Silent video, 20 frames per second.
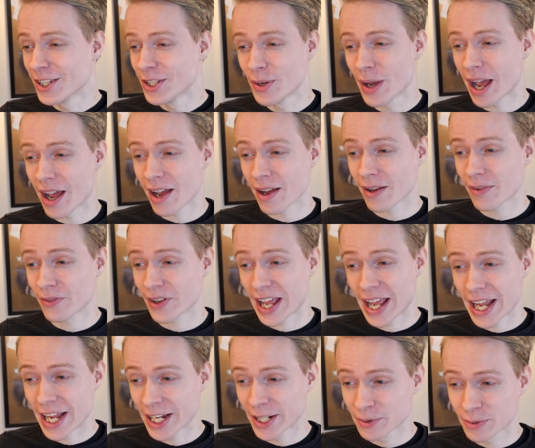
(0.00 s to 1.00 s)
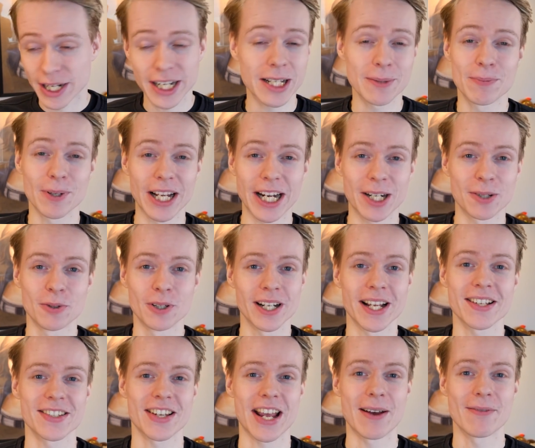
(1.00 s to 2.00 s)
you have a Ready Player
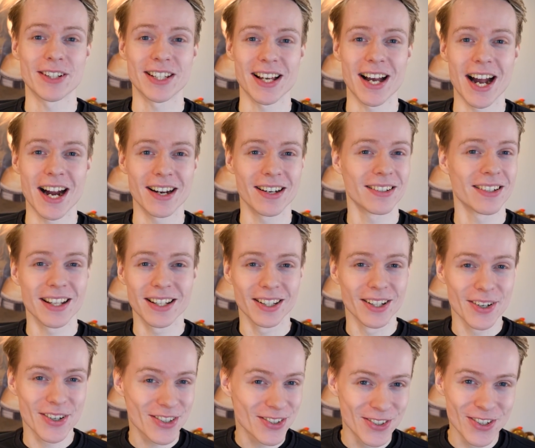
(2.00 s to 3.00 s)
One-esque avatar that looks